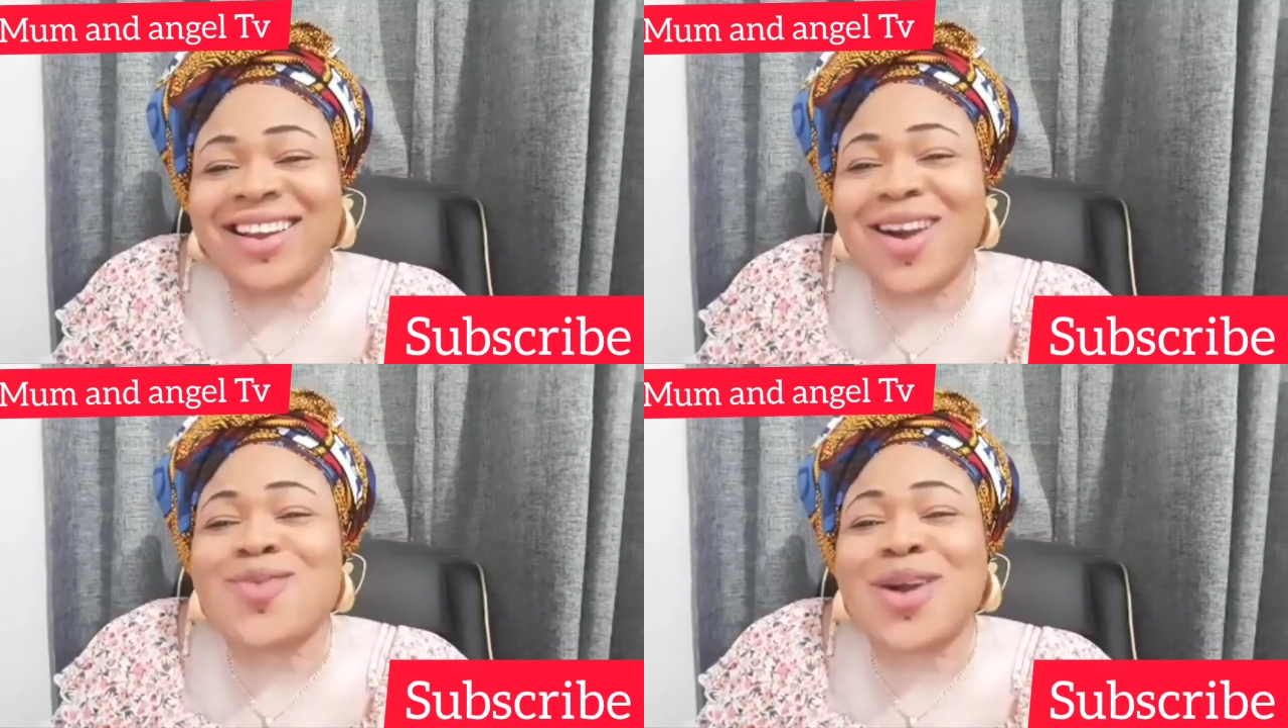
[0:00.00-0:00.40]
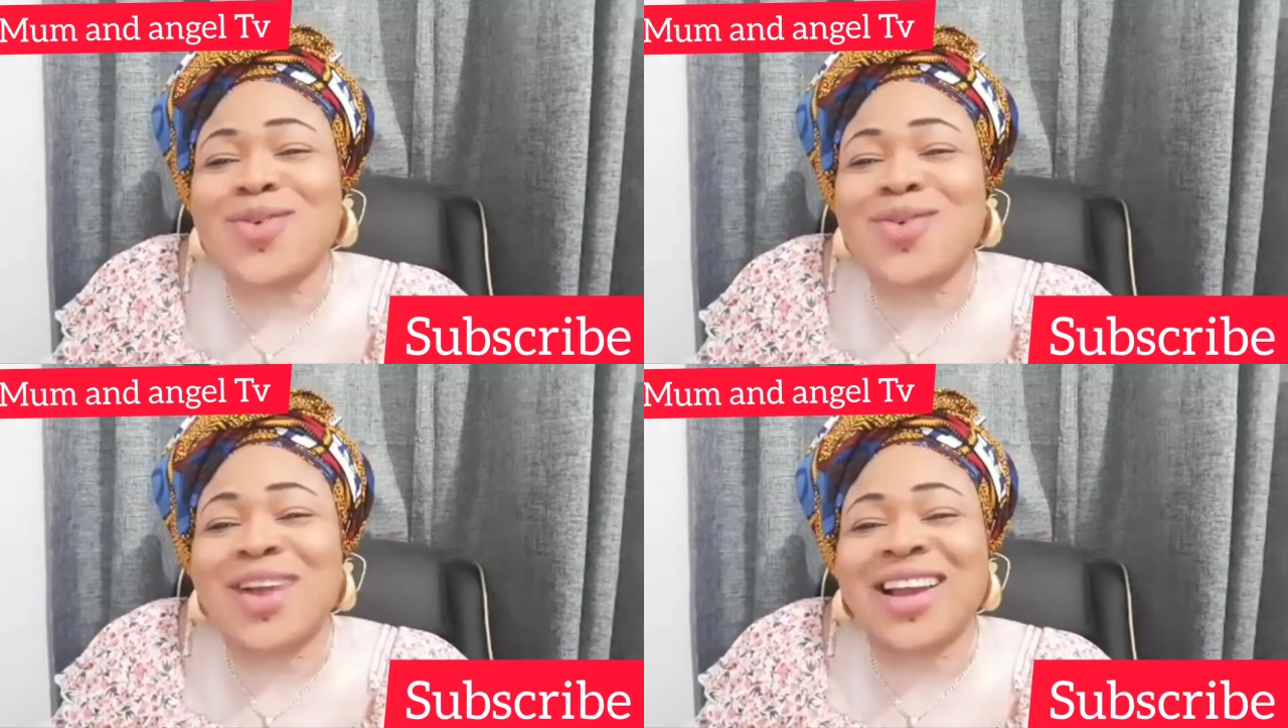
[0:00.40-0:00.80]
Oh,
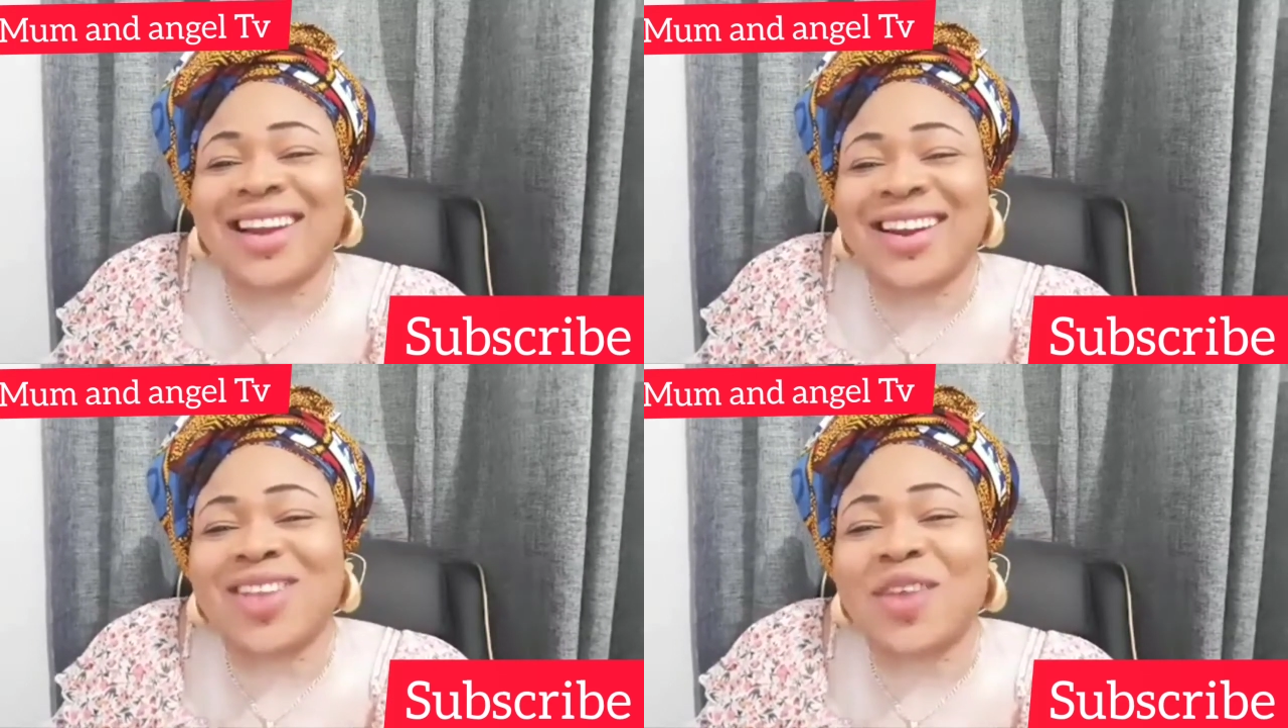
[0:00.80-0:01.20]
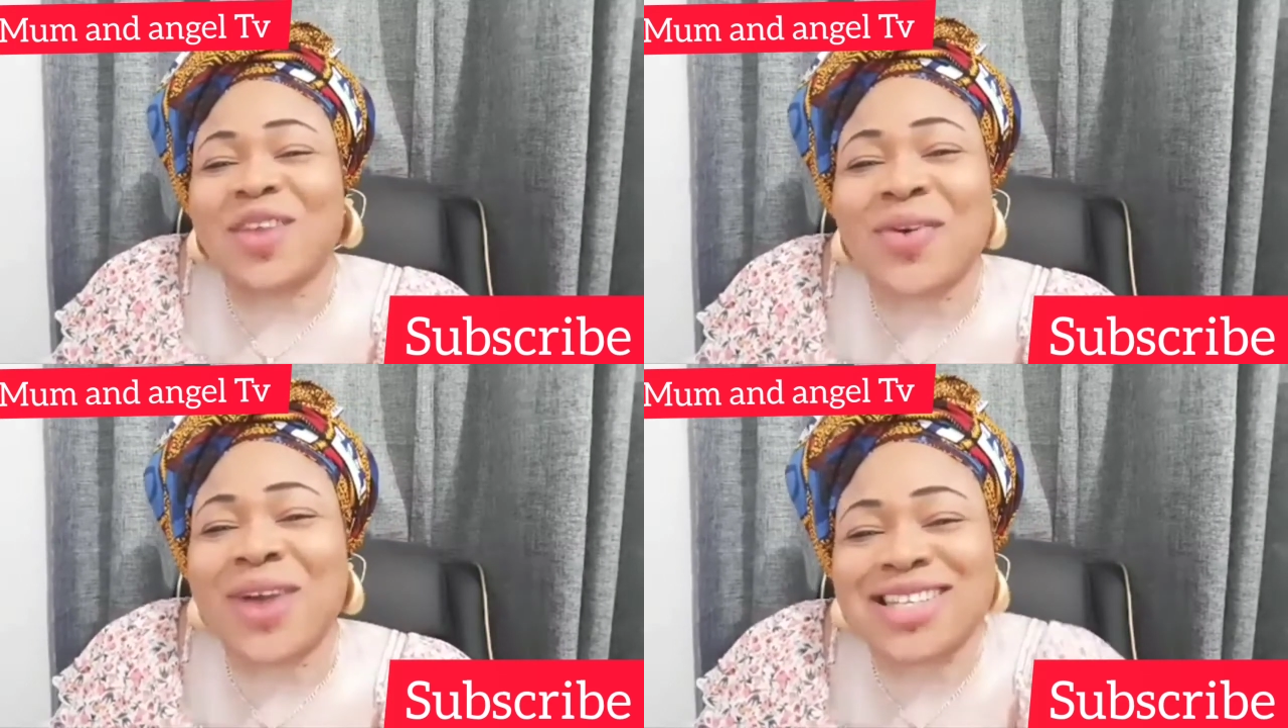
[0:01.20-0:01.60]
well, wedded it, or the
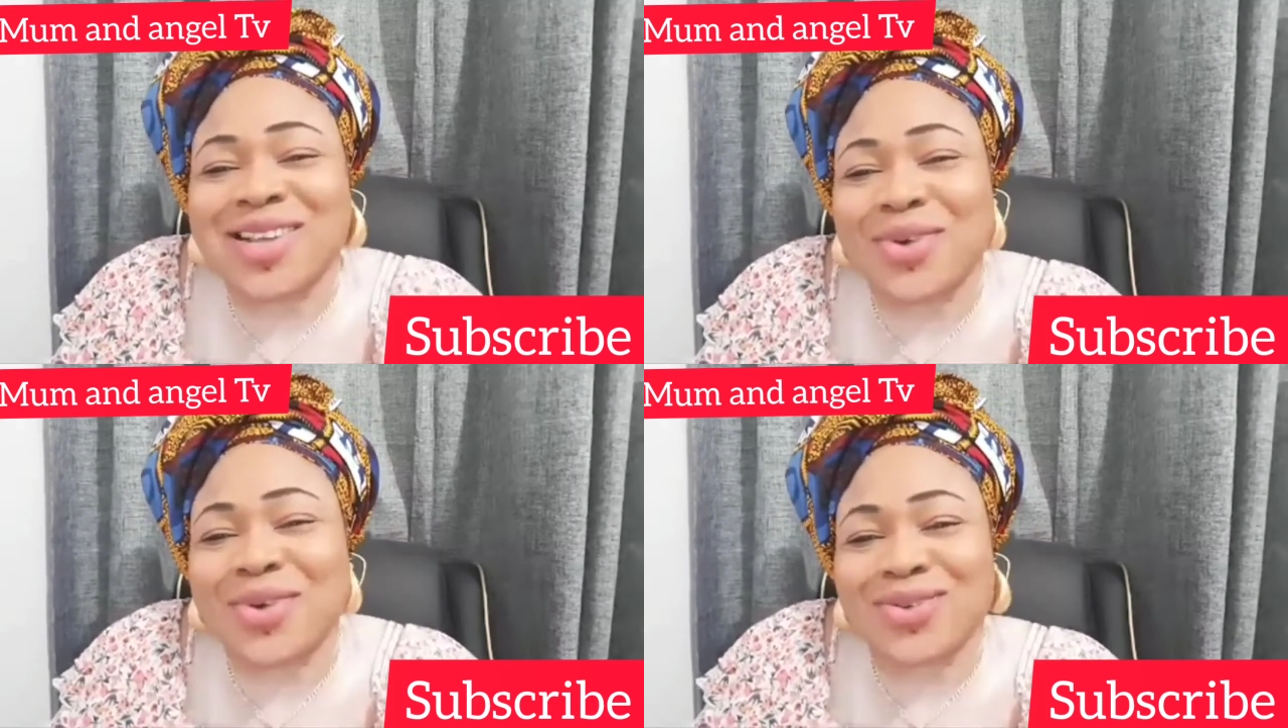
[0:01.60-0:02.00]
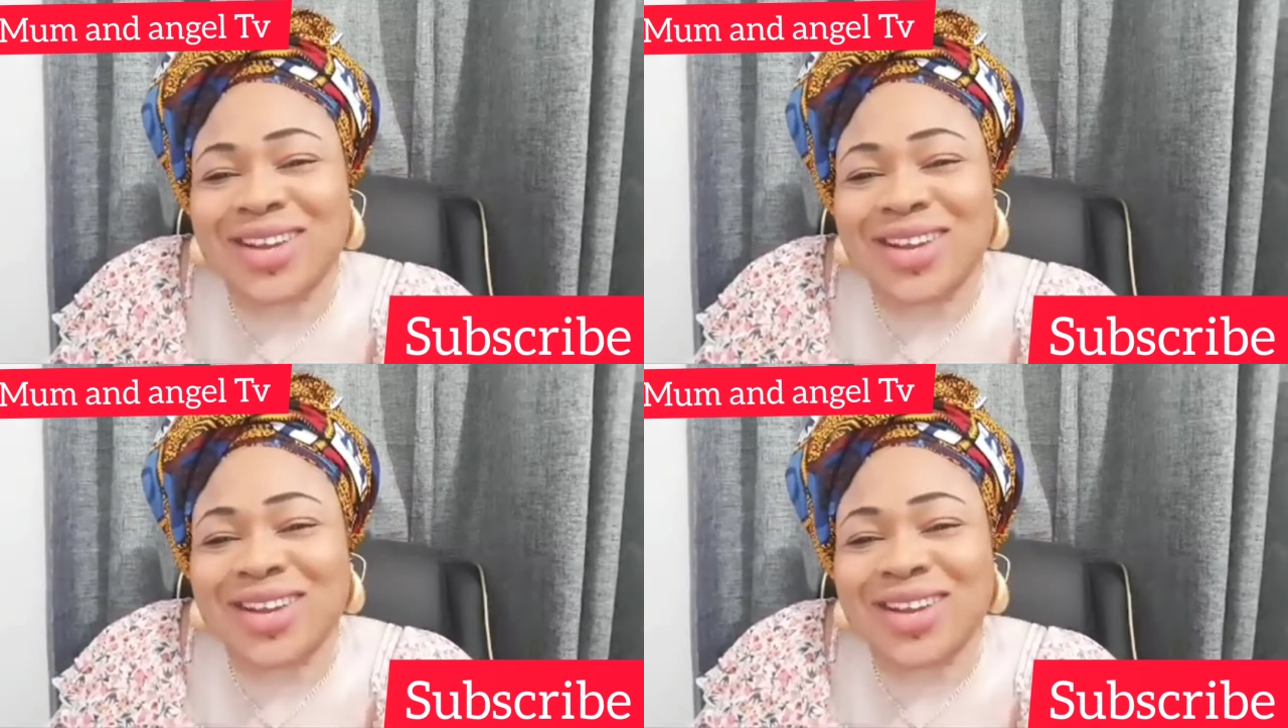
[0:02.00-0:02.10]
phone where I tap on.